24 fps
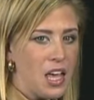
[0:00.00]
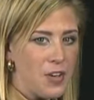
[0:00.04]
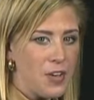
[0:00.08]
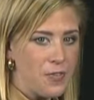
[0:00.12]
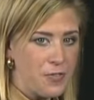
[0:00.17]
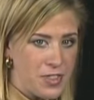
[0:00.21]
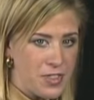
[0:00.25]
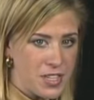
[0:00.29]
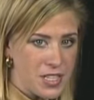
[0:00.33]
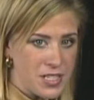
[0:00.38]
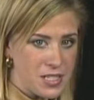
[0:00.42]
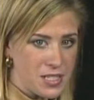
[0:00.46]

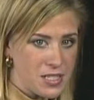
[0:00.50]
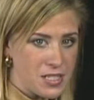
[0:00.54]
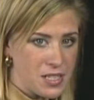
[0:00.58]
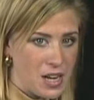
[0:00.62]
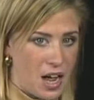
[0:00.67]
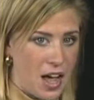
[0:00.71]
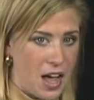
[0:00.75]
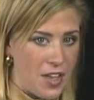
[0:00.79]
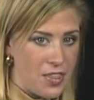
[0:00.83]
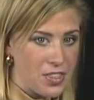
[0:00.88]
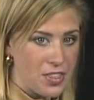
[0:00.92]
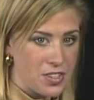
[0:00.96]
If this is
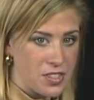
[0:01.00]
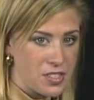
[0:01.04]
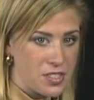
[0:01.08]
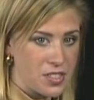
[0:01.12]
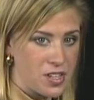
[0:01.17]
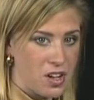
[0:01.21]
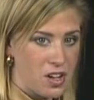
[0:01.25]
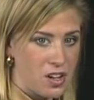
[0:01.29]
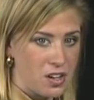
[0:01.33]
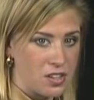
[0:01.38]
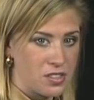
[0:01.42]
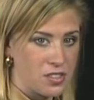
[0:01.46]
not the
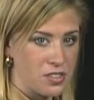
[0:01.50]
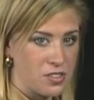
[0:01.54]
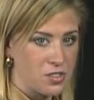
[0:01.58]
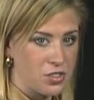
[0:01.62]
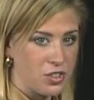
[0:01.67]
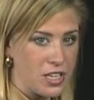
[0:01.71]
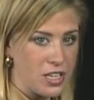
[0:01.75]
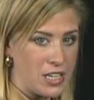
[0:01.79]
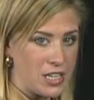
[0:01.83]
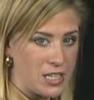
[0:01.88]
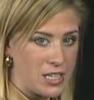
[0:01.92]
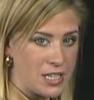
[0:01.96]
song's
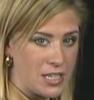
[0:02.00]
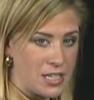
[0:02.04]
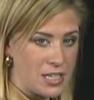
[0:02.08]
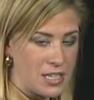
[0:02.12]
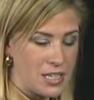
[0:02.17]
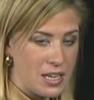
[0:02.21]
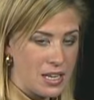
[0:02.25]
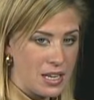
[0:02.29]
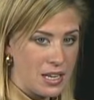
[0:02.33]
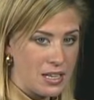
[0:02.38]
screen,